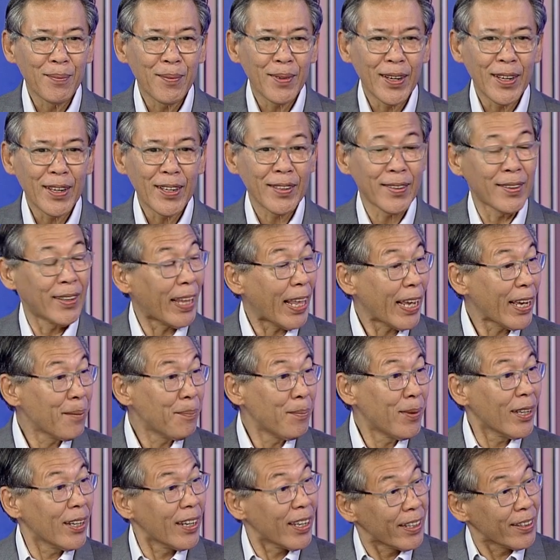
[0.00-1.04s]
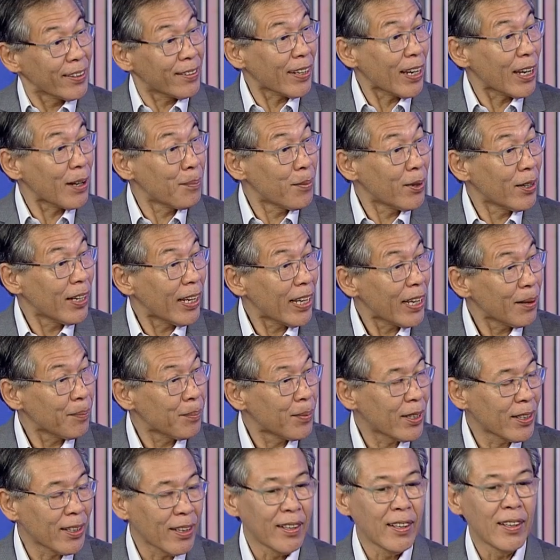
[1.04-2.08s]
Uh, libel and cyber
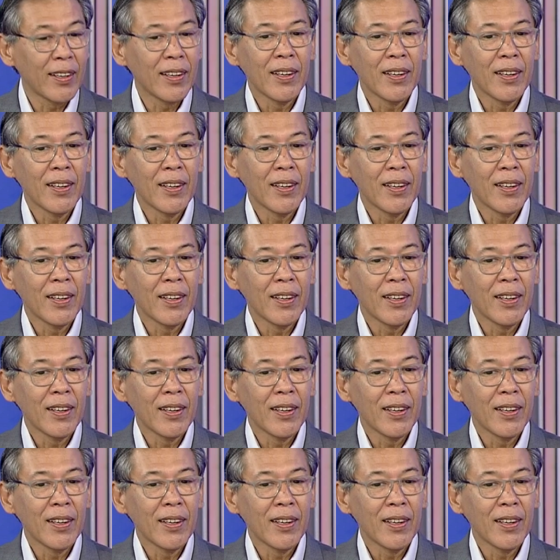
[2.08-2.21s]
libel.